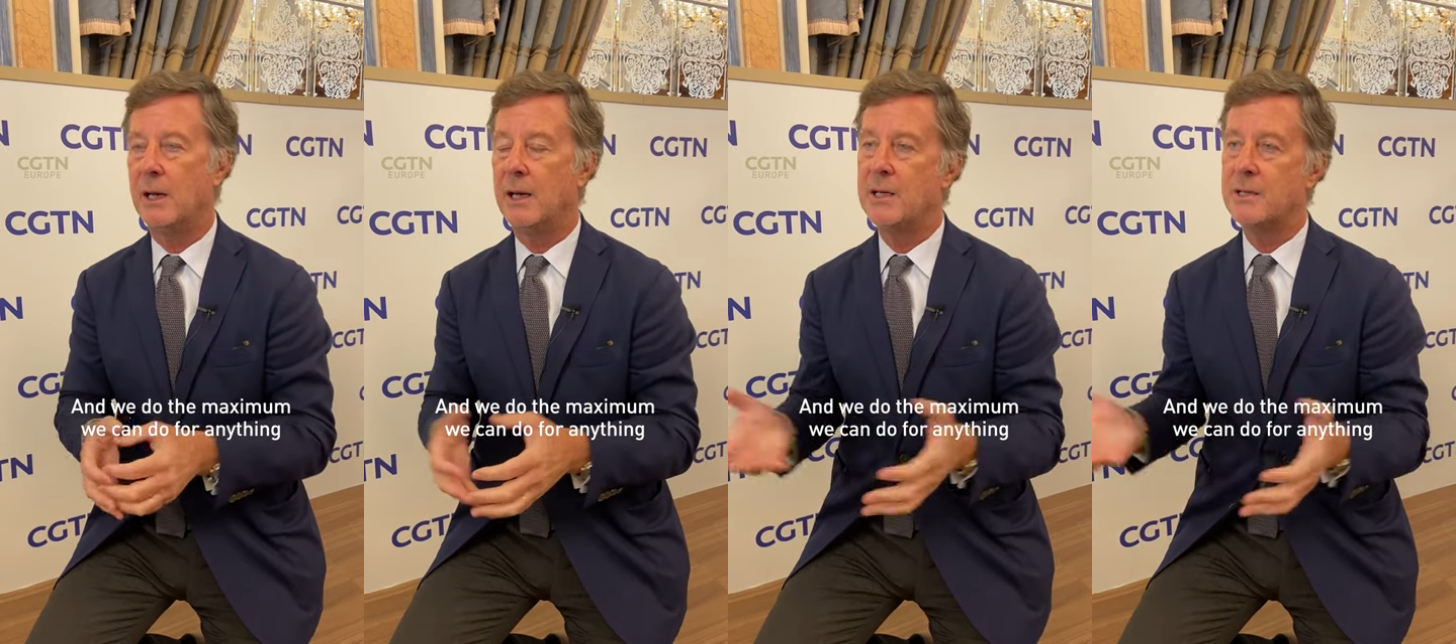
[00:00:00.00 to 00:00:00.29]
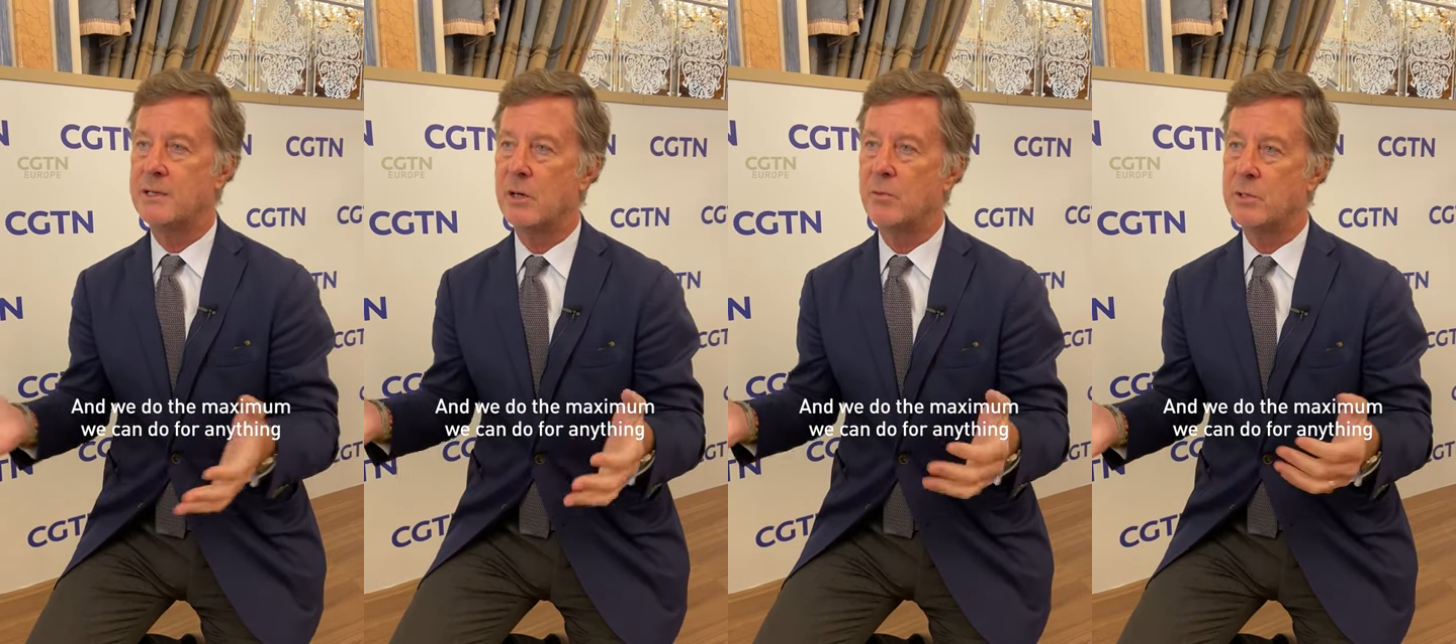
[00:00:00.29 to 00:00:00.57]

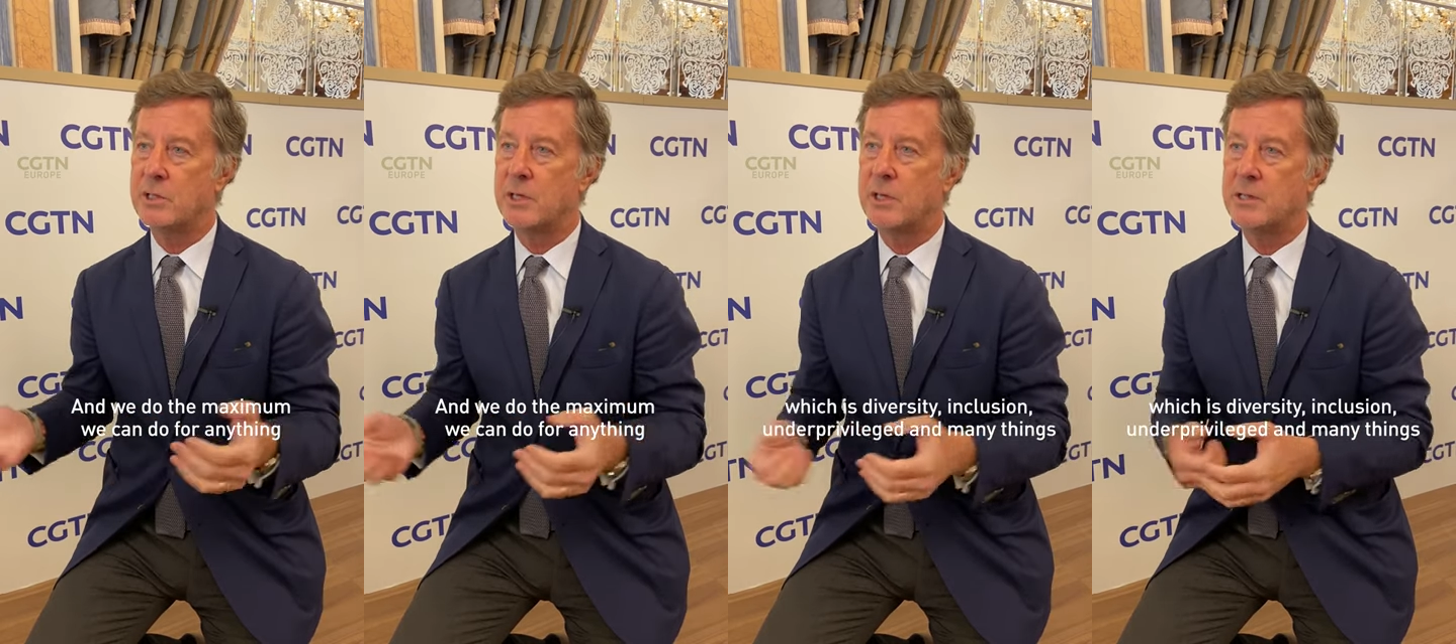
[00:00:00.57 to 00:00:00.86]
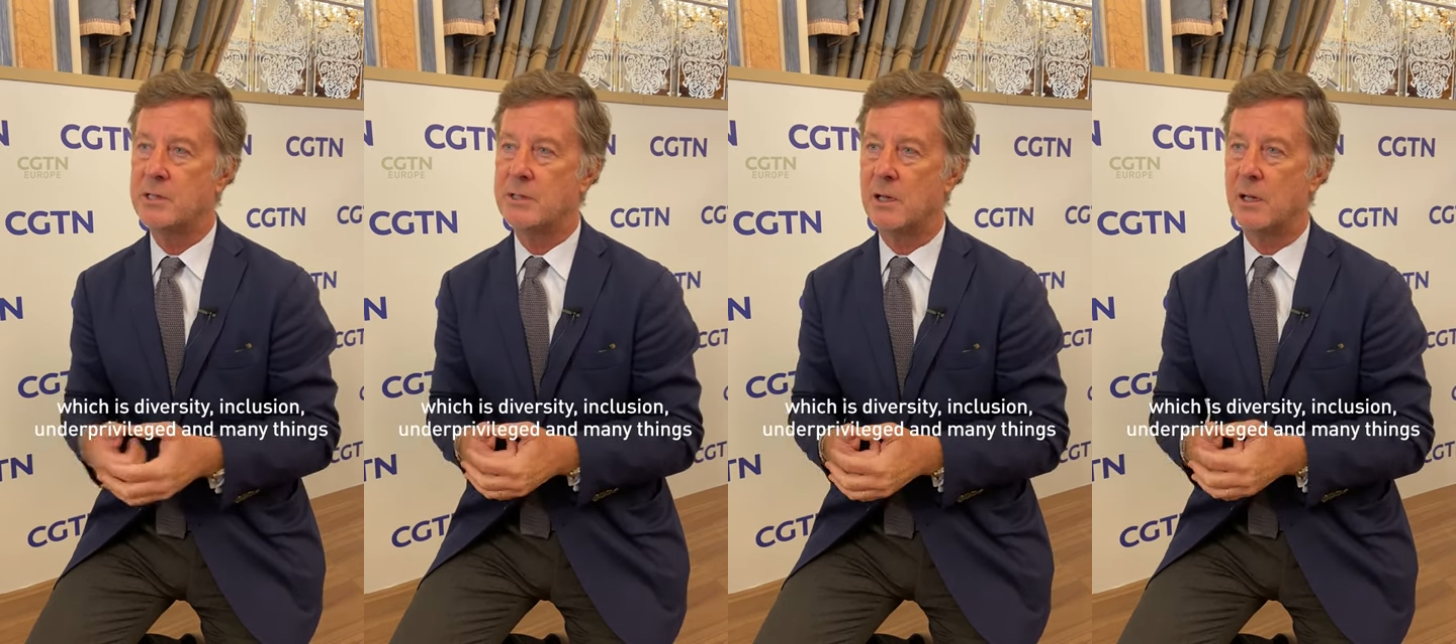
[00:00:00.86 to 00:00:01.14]
anything which
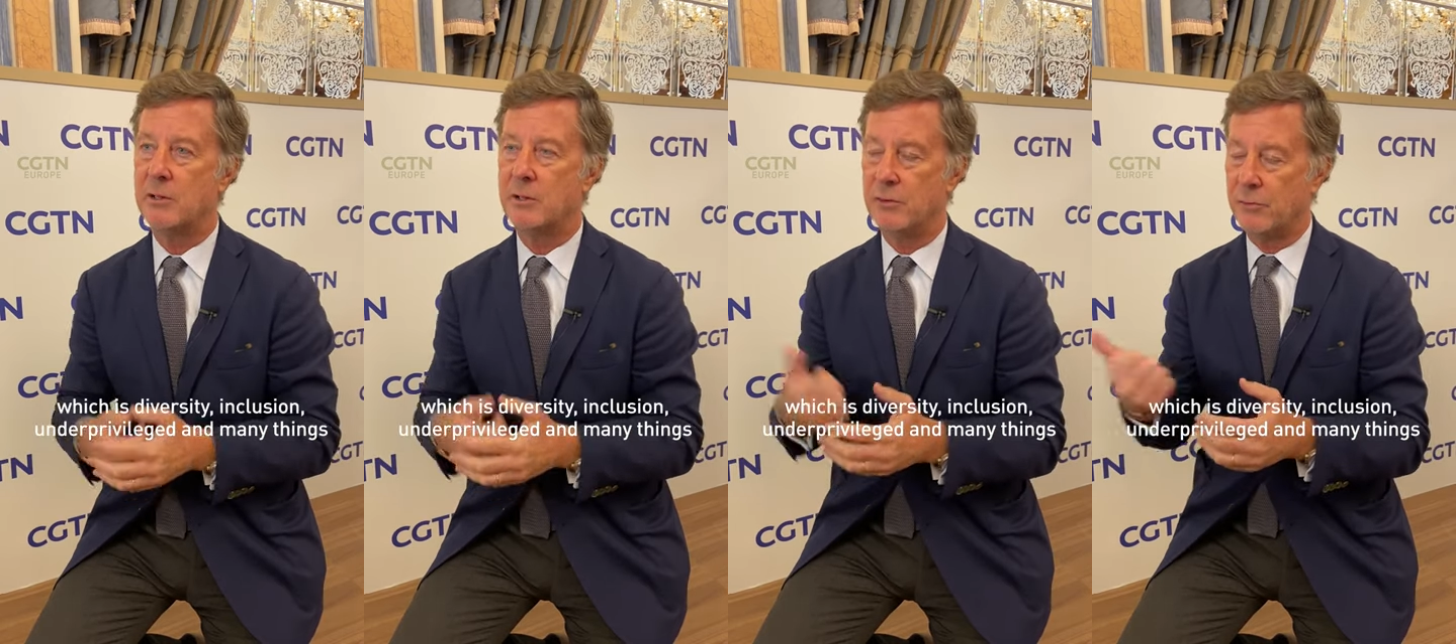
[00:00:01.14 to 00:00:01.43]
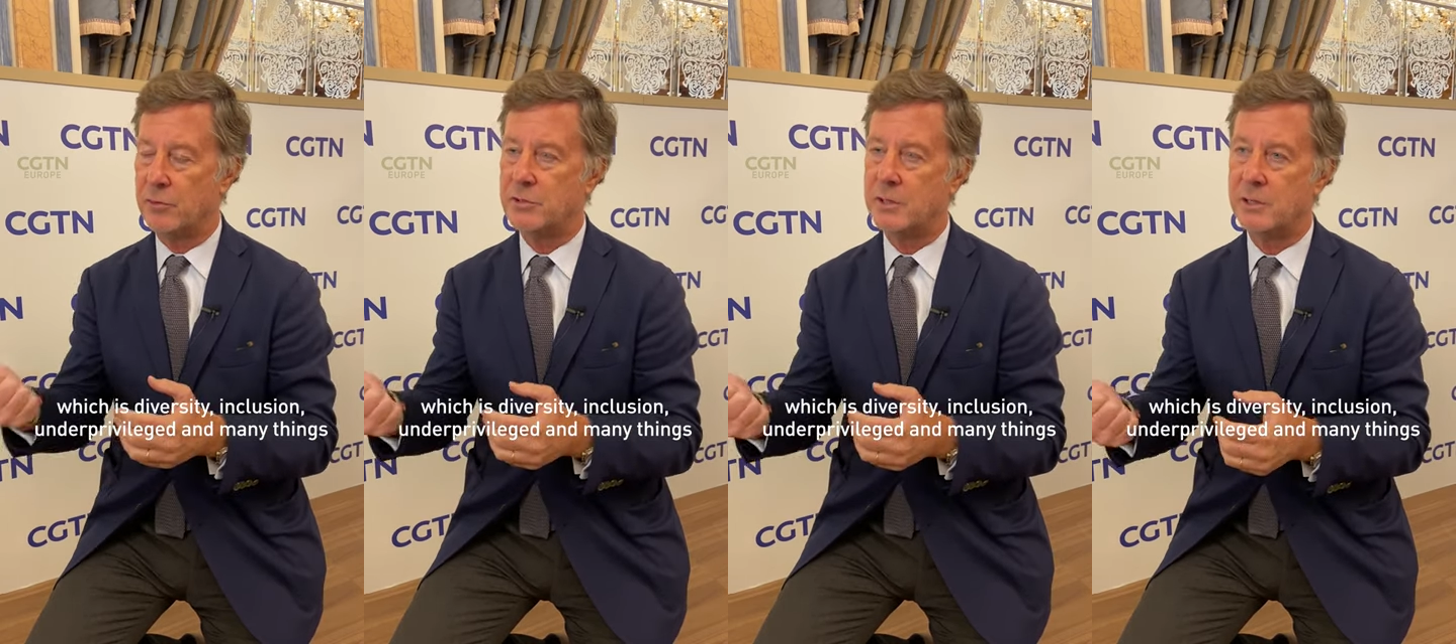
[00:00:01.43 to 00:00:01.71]
is uh,
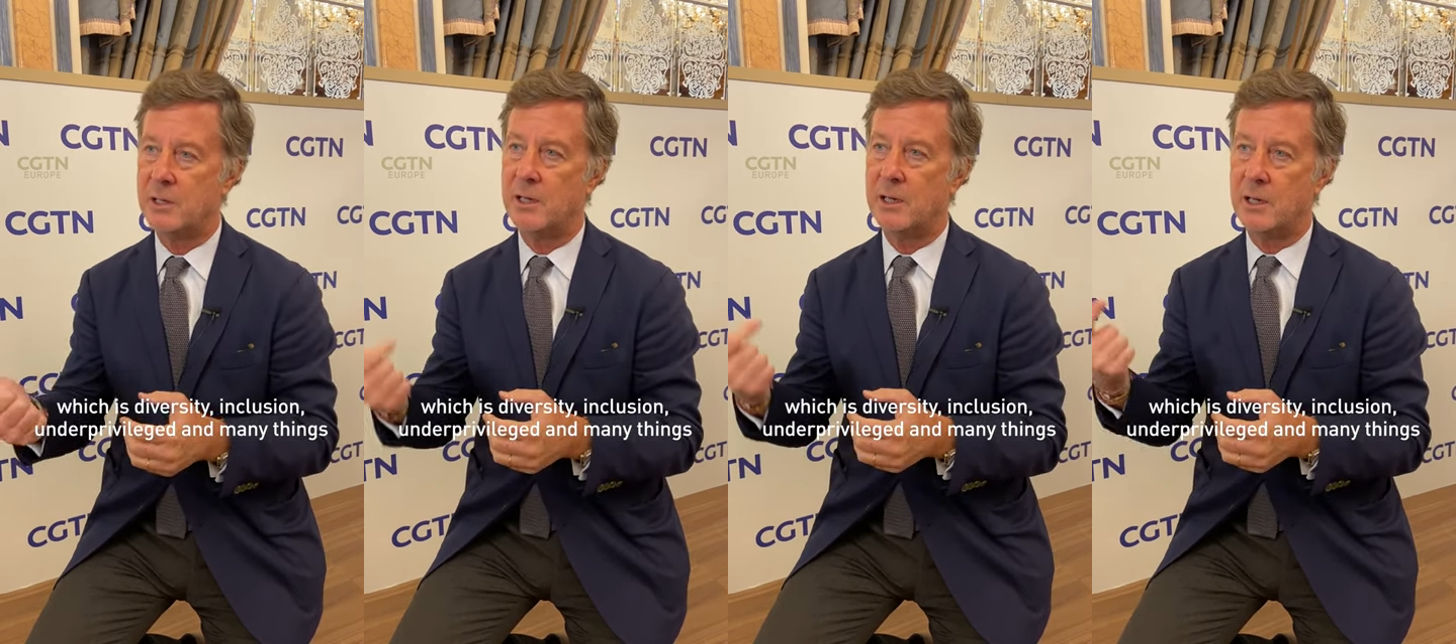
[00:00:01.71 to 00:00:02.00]
diversity,